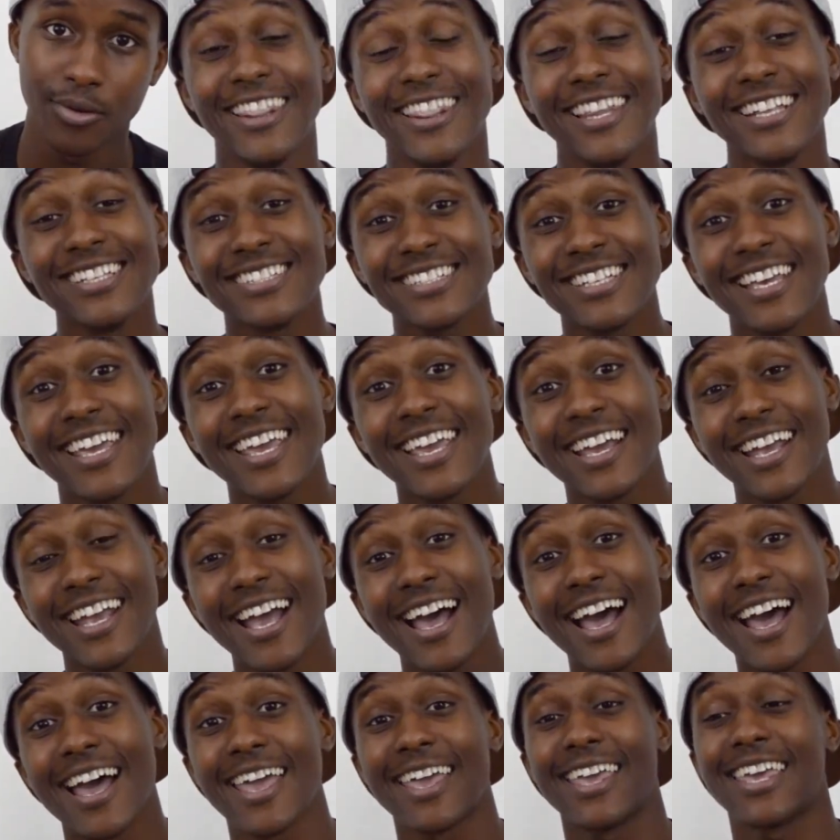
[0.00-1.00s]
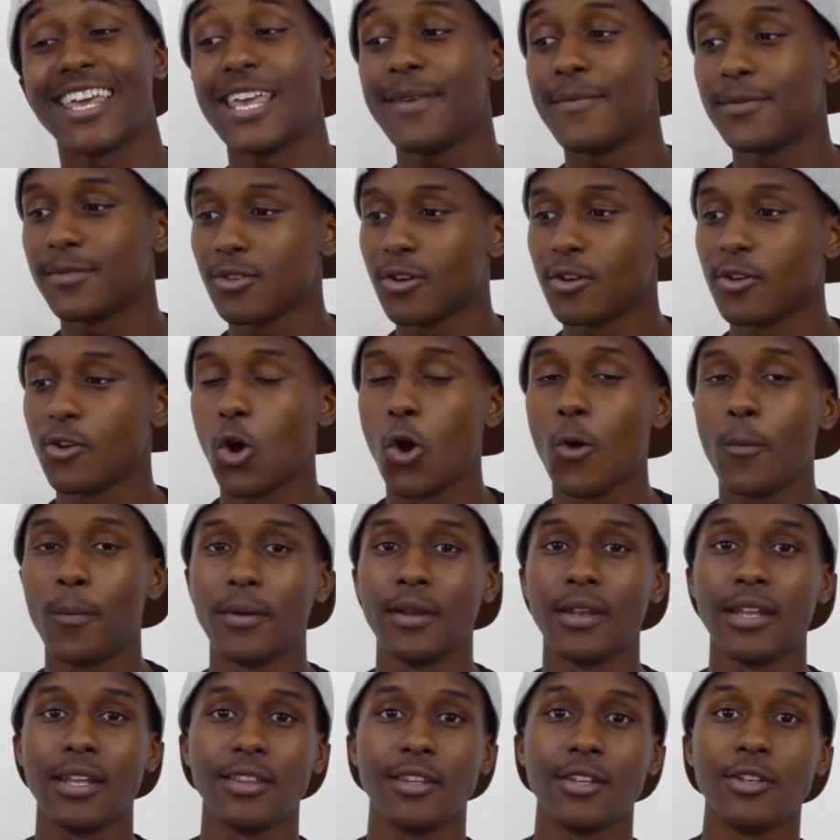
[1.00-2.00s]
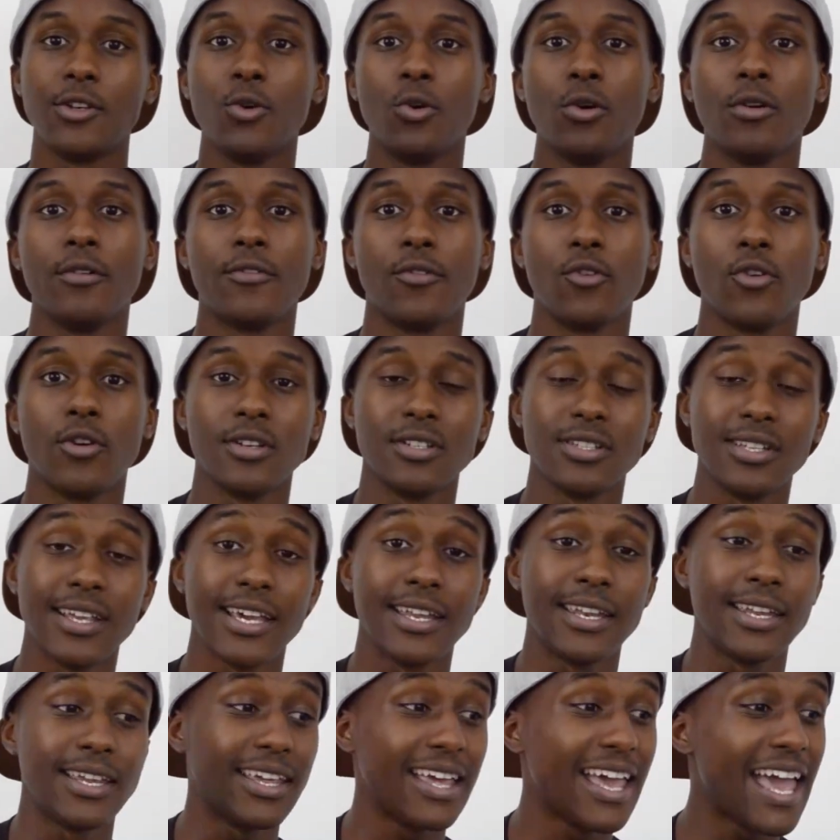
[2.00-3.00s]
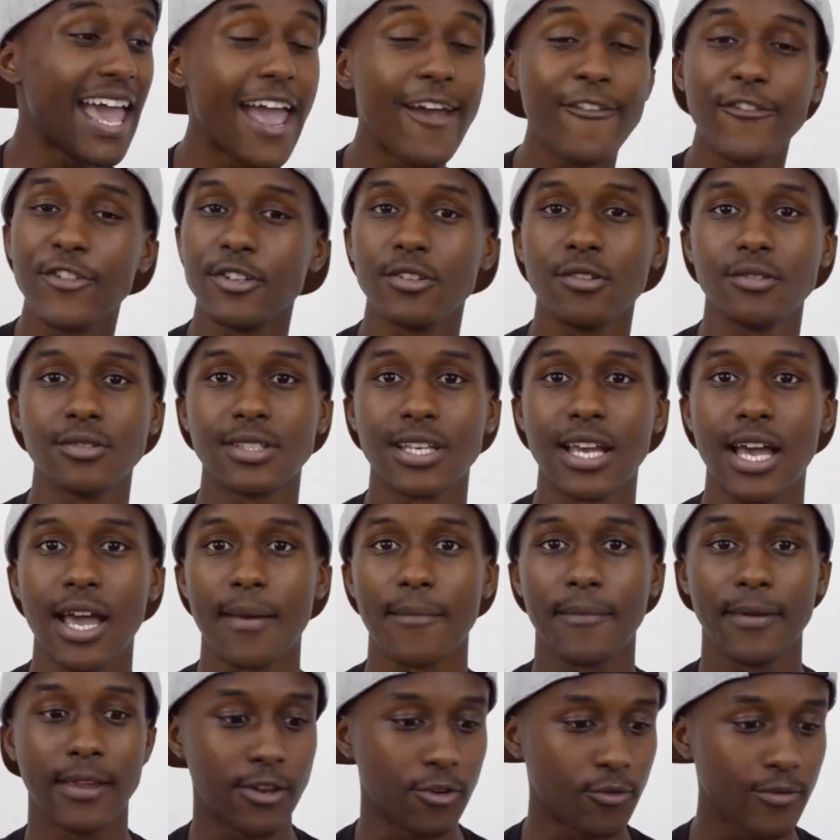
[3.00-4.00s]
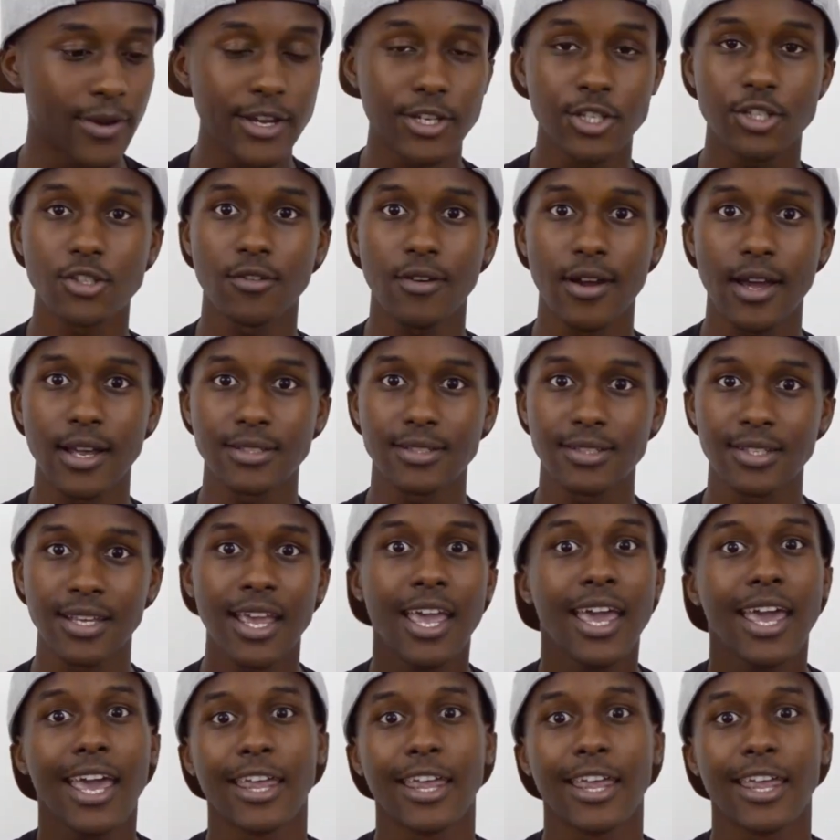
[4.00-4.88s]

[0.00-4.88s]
Let's say a guy keeps on opening the door for his lady every single time in the restaurants,